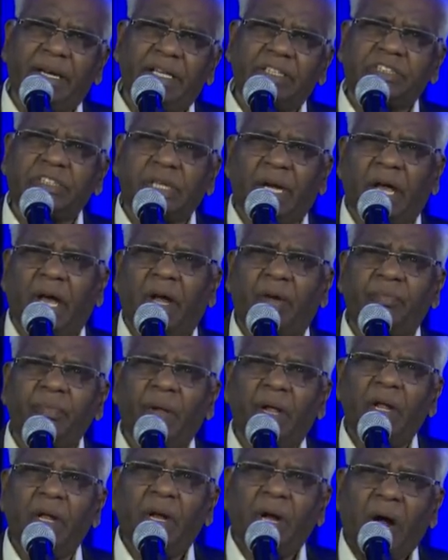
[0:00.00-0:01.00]
in his life.
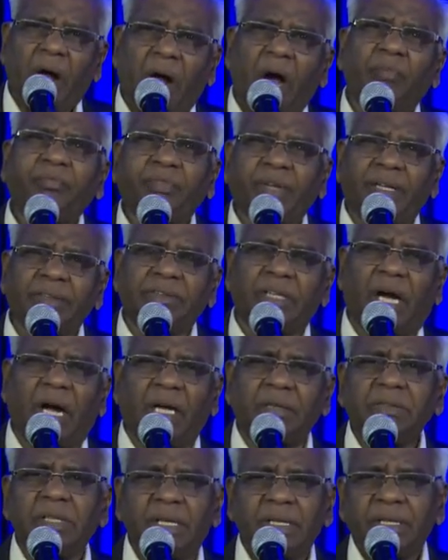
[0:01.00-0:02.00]
After
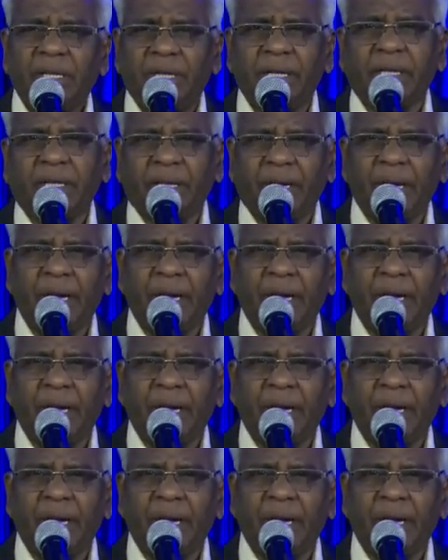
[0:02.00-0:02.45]
that, he